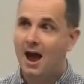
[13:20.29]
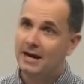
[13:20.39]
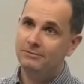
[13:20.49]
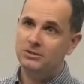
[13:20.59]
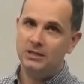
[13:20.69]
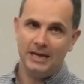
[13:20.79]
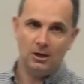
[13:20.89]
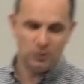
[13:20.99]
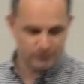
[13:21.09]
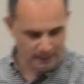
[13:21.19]
And even today,
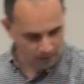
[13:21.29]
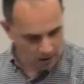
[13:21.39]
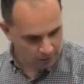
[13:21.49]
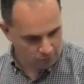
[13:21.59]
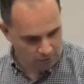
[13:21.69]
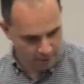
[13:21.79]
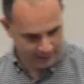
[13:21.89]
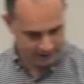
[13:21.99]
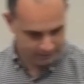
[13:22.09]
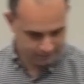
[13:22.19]
God's people are
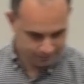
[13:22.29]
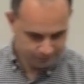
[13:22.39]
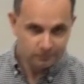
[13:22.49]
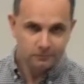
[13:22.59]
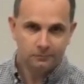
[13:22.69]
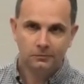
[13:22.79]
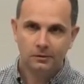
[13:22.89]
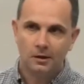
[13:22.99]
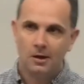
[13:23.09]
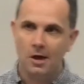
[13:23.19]
growing.
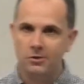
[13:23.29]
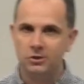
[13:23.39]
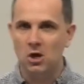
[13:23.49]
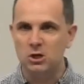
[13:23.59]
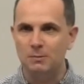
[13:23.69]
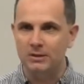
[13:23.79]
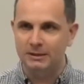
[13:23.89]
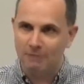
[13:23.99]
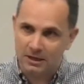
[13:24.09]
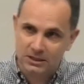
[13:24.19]
The church might
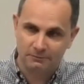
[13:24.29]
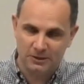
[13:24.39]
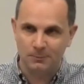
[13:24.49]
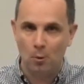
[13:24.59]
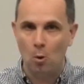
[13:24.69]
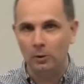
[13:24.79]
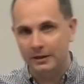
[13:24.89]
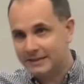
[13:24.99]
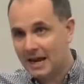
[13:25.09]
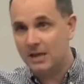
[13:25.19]
seem relatively small
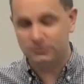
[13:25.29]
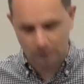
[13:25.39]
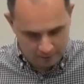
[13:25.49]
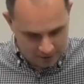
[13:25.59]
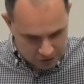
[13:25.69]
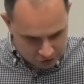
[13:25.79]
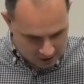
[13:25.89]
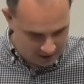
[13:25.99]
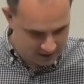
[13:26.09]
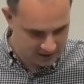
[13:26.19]
in Townsville or in
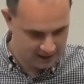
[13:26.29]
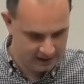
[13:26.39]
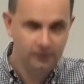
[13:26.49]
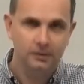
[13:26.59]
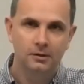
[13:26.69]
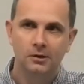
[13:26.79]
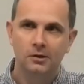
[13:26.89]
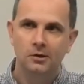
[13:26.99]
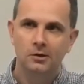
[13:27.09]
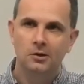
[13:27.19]
Australia today,
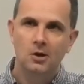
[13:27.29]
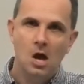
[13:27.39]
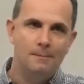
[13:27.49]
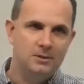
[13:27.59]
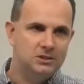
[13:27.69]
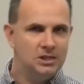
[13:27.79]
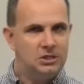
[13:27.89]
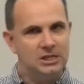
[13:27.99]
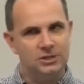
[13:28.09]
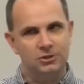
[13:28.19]
but
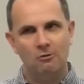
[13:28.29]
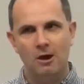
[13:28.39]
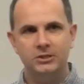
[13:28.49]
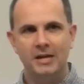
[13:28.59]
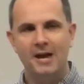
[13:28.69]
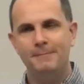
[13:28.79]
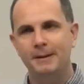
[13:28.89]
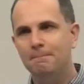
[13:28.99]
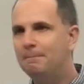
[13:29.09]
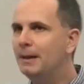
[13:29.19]
since Jesus Christ, there have
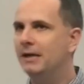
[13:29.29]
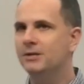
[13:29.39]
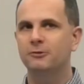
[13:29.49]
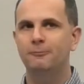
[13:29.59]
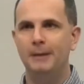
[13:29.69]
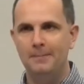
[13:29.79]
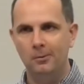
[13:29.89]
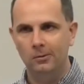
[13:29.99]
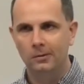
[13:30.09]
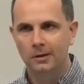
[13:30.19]
been billions of
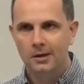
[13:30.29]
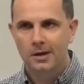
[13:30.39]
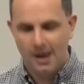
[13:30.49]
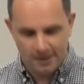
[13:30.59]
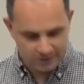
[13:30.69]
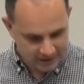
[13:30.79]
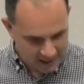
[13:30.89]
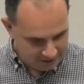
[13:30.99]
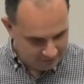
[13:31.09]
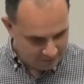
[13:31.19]
people
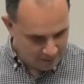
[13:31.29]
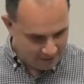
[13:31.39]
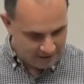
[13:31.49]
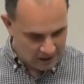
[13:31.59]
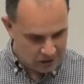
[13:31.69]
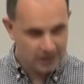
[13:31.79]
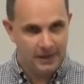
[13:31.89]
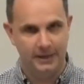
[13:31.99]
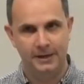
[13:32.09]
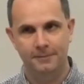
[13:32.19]
saved by faith
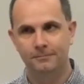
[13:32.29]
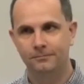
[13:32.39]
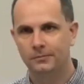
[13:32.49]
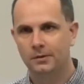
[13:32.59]
in him.